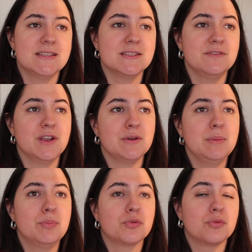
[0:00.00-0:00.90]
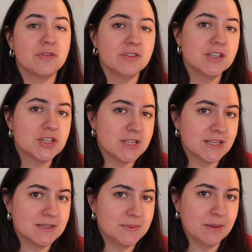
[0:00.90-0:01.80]
is a very privileged
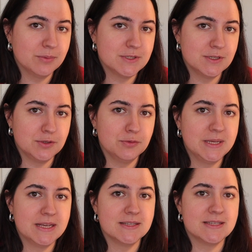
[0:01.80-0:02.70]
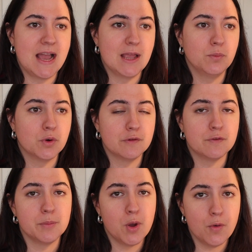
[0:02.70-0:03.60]
thing to be able to do because I work
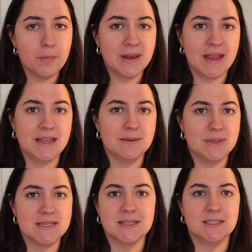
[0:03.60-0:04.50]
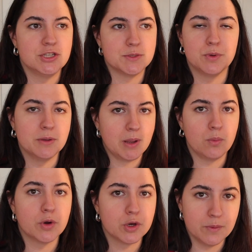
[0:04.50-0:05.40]
from home and I can basically just bring my
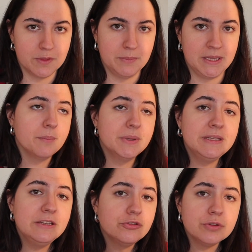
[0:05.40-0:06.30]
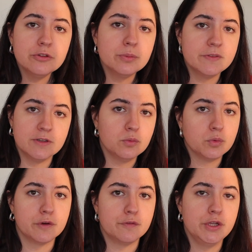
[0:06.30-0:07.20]
work with me. But these tricks will still
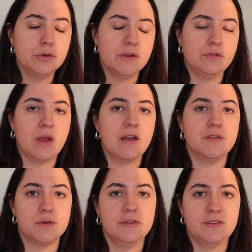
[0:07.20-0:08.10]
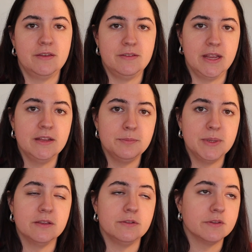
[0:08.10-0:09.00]
work for you if you have very set dates,
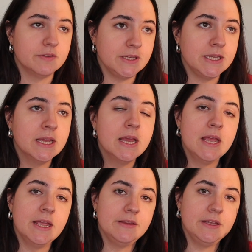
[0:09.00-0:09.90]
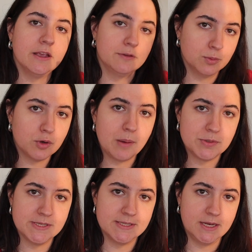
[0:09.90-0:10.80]
because you'll see in the Explore
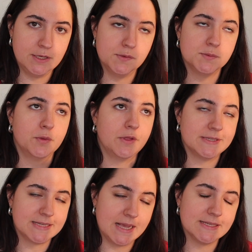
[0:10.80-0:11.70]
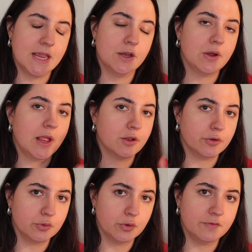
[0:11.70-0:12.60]
options that I use both on Skyscanner and
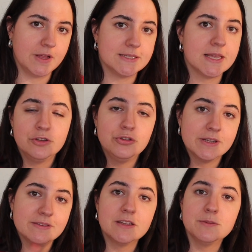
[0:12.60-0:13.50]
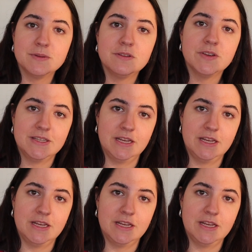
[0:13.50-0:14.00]
on Google Flights that you can set specific